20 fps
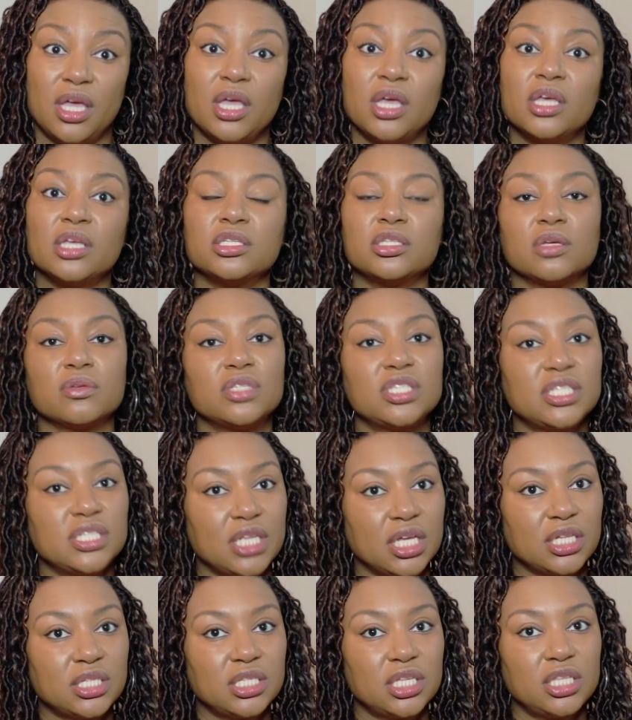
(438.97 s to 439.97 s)
So
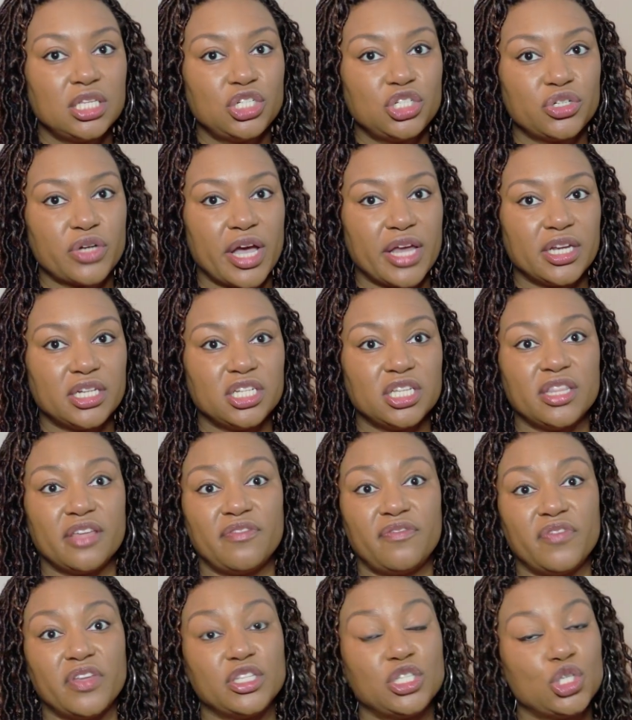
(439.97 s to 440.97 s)
stick to the strategy that
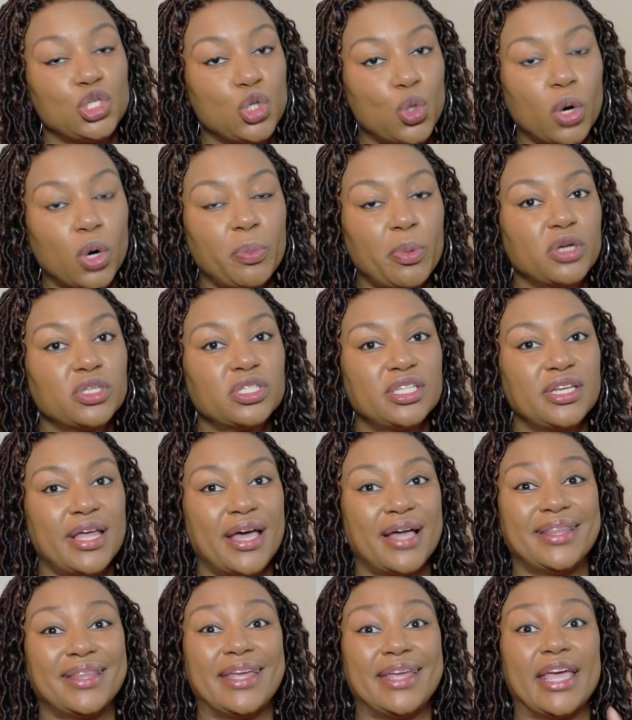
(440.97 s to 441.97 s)
fits your
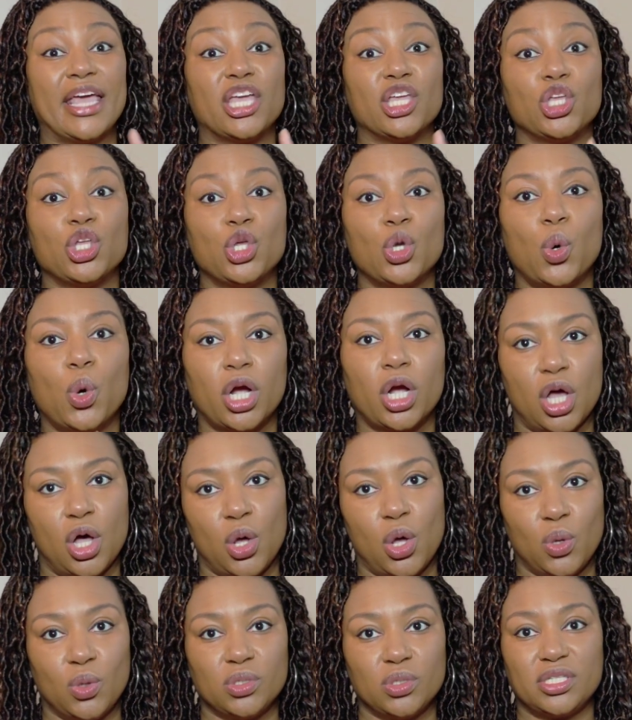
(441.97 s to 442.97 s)
personality and your
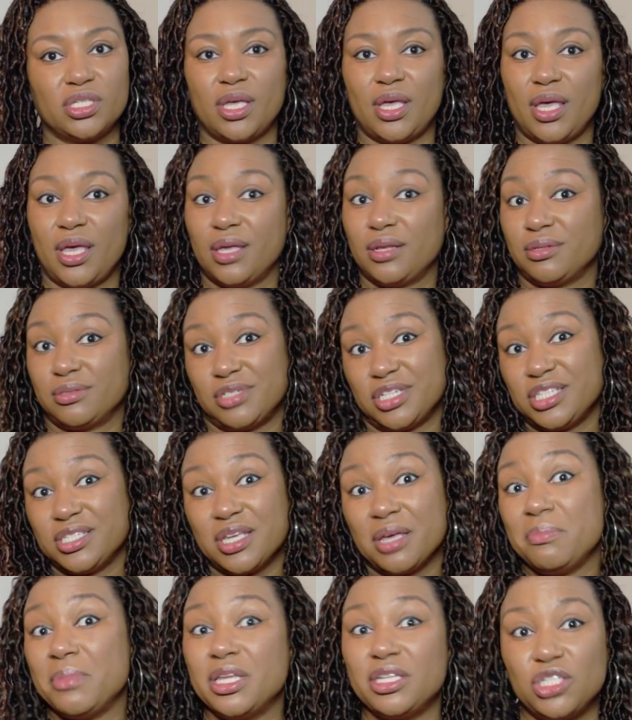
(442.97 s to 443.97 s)
goals, and just
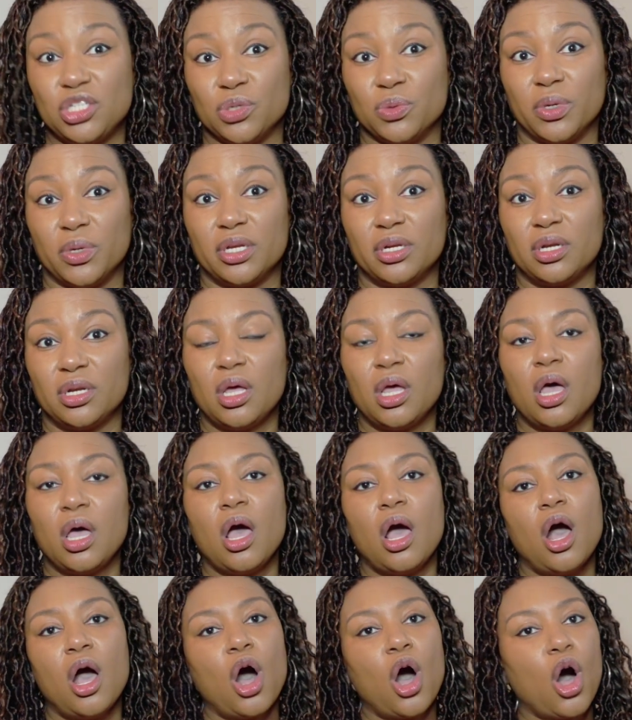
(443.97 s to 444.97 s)
commit to it.
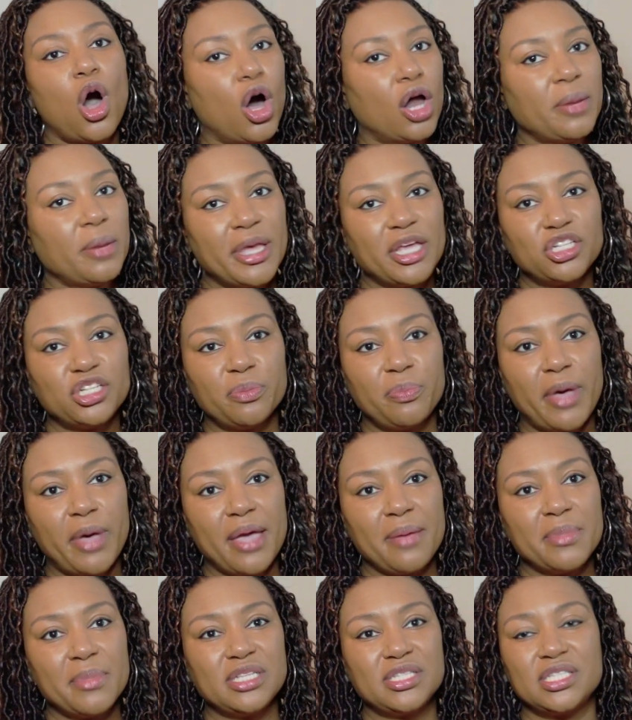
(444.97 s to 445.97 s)
Automate your
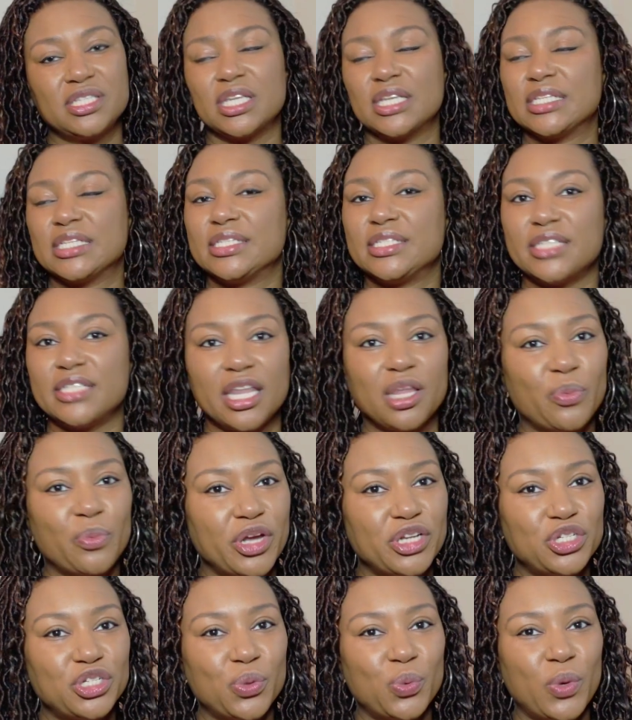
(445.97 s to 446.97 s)
payments,
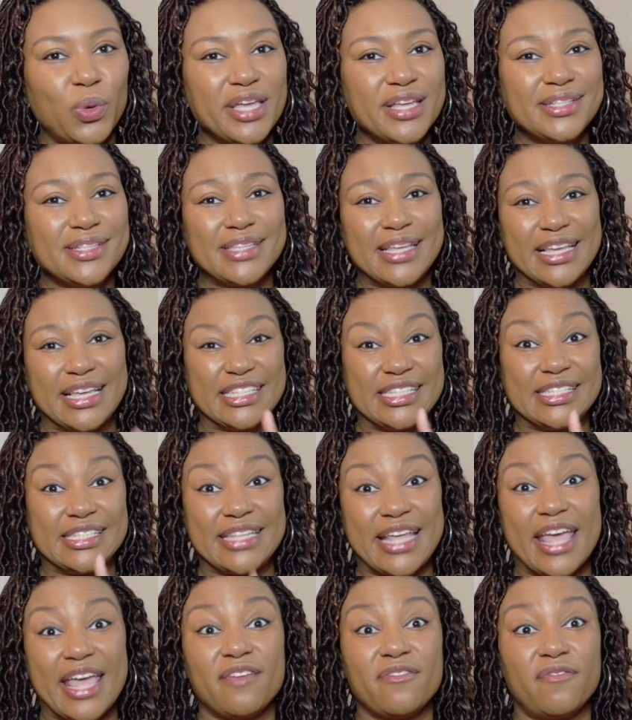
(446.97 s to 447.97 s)
celebrate your wins, and
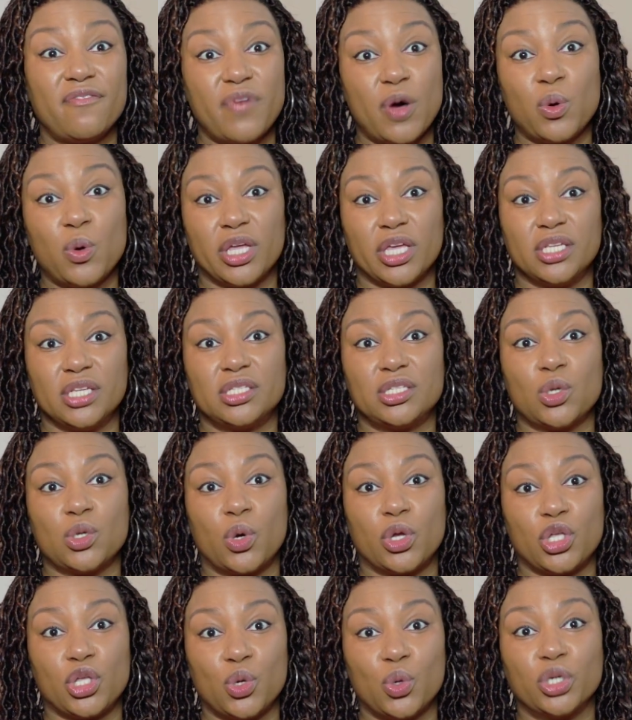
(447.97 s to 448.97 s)
stay focused
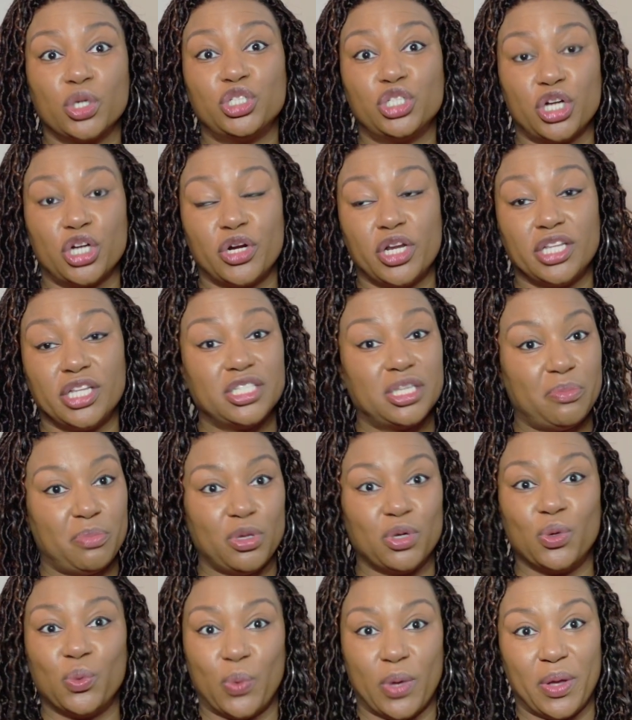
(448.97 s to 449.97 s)
on your journey to
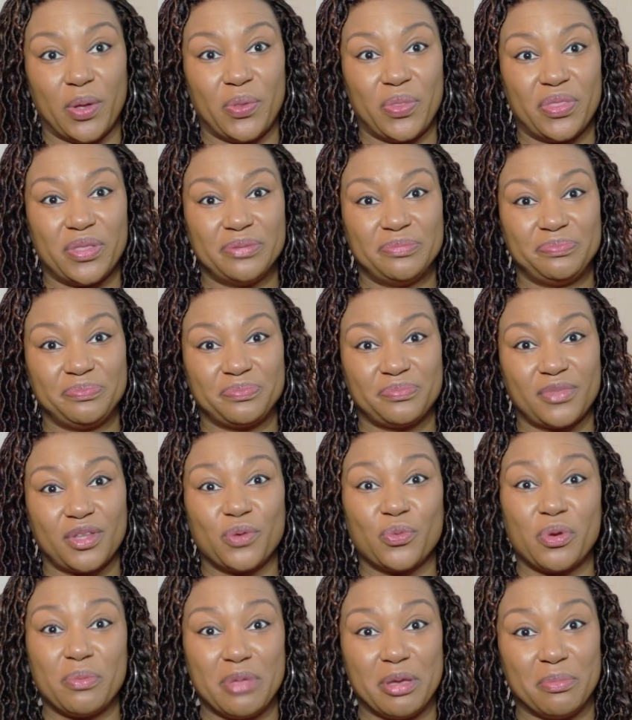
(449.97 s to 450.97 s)
build wealth. And
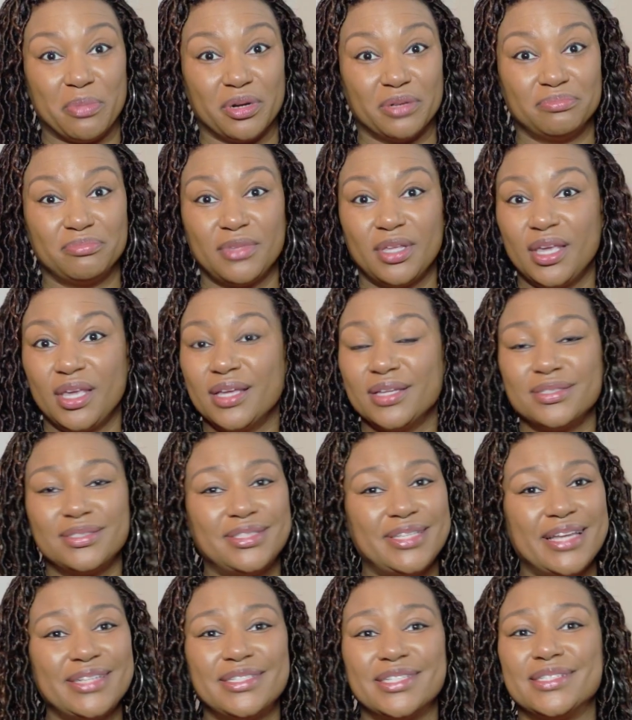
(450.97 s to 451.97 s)
remember,
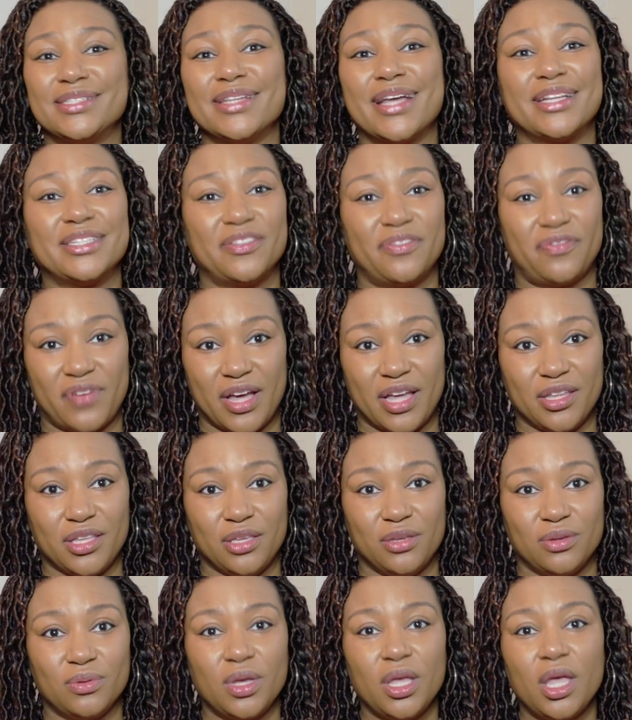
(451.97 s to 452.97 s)
debt does not define
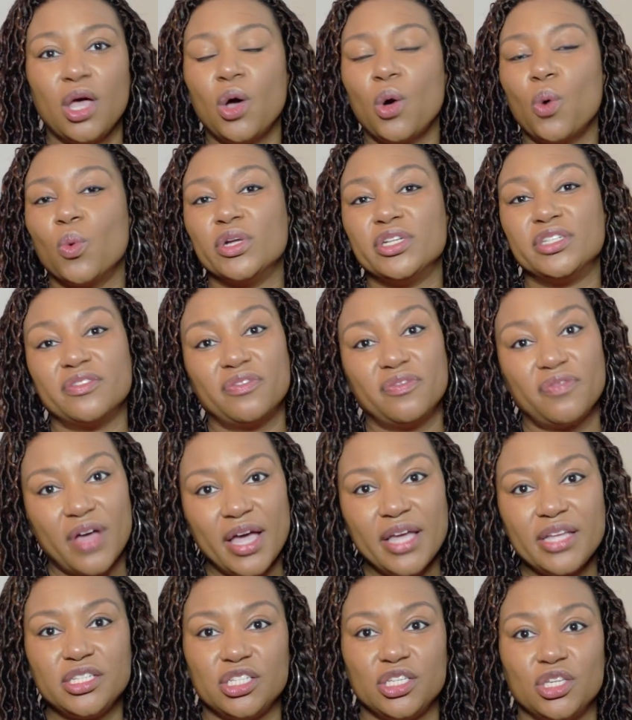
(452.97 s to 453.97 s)
you. What
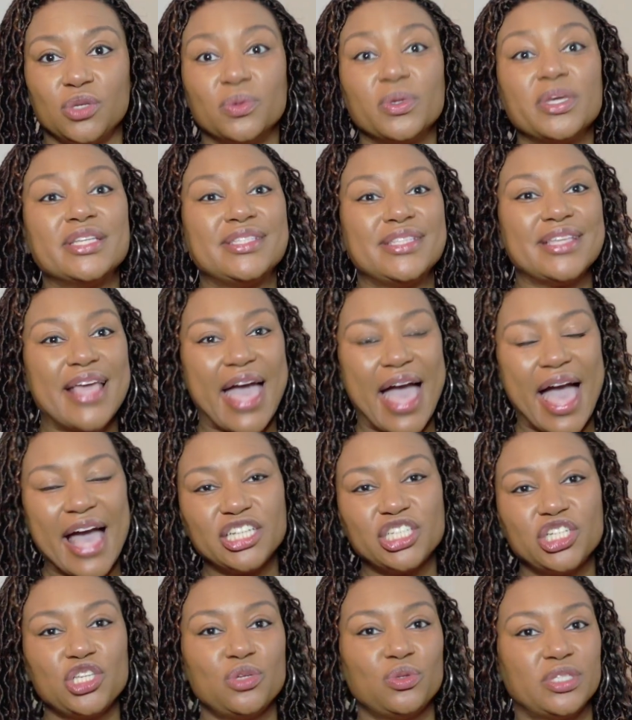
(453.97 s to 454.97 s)
defines you is the
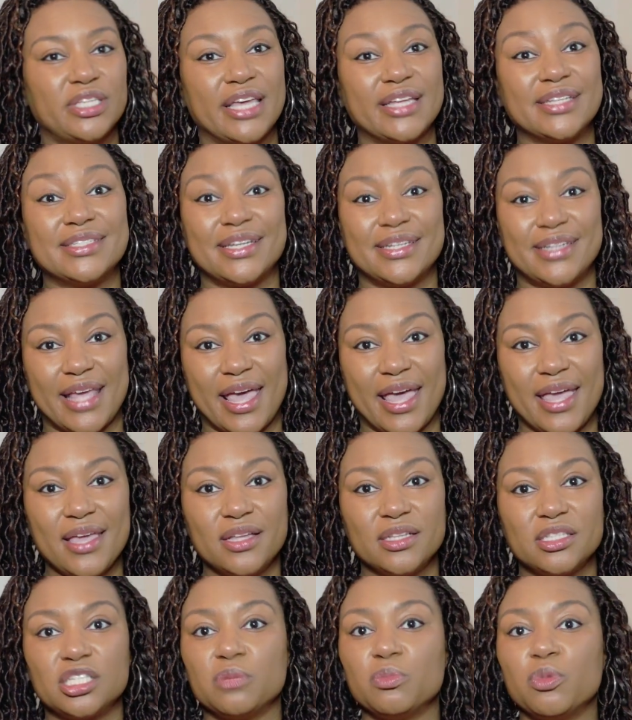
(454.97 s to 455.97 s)
action you take today
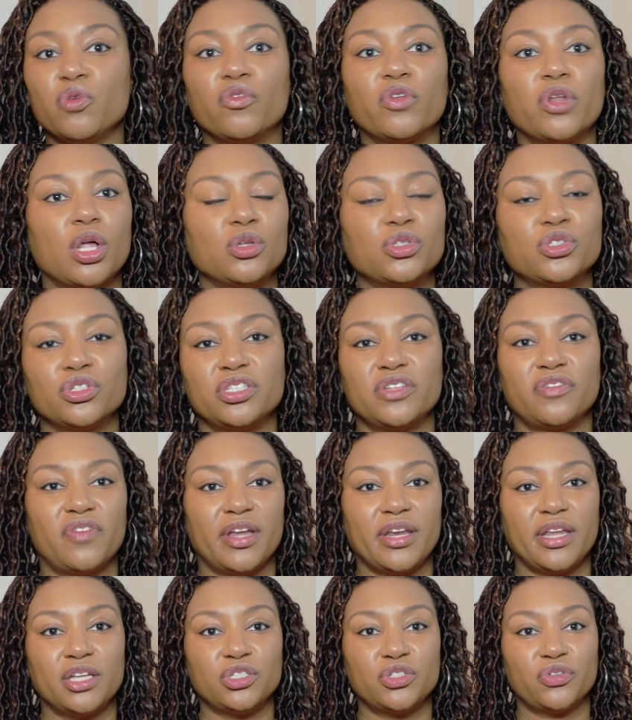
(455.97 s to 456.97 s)
to move closer to
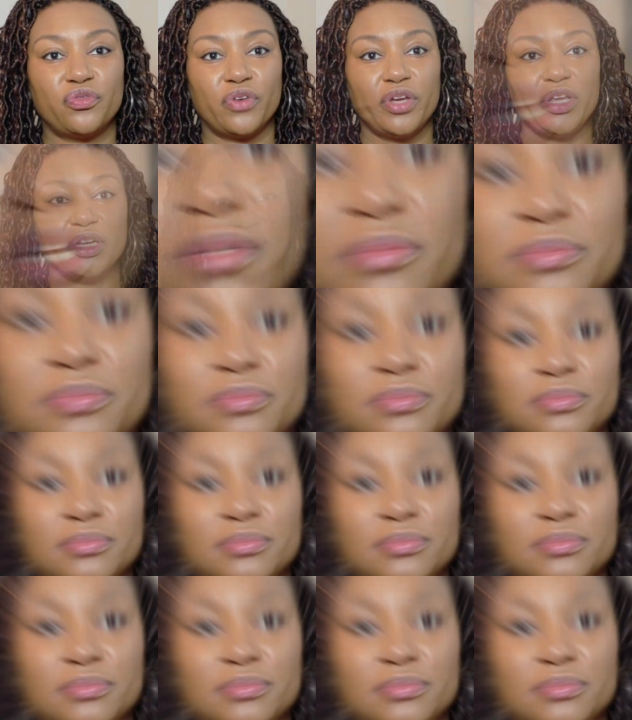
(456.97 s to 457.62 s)
financial freedom.